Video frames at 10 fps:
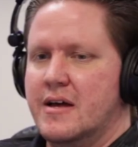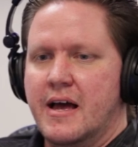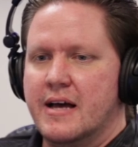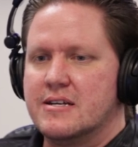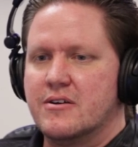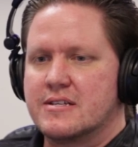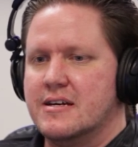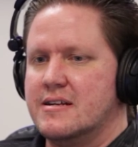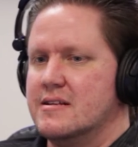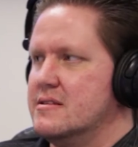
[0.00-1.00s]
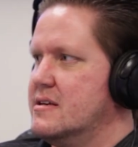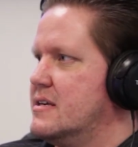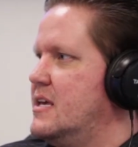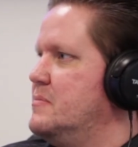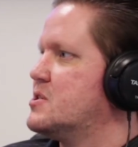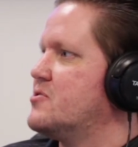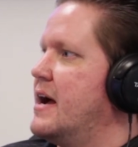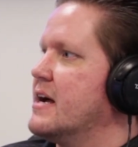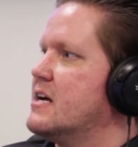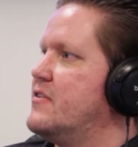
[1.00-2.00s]
As Eric said, it keeps
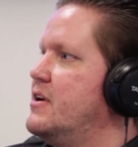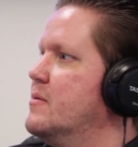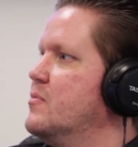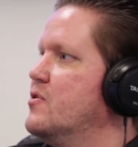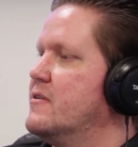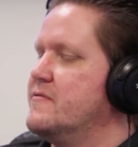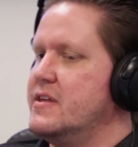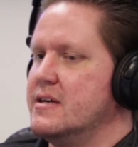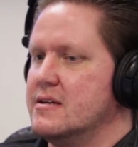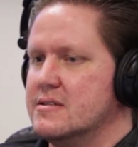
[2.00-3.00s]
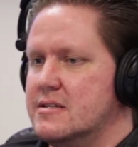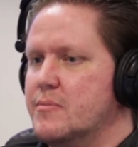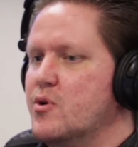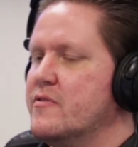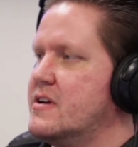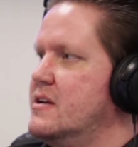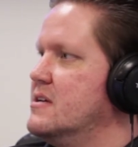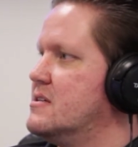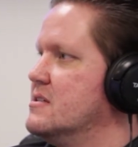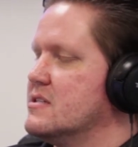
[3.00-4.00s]
track of a number of things, a number of
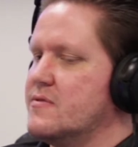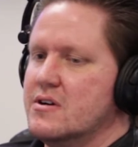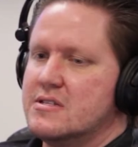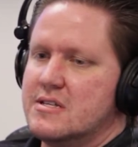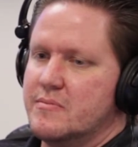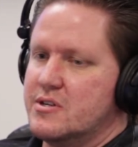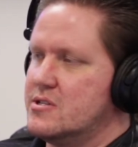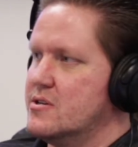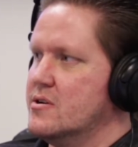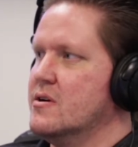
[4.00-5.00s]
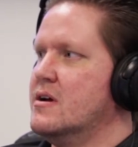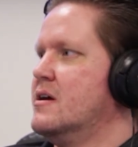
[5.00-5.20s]
conditions as far as temperature,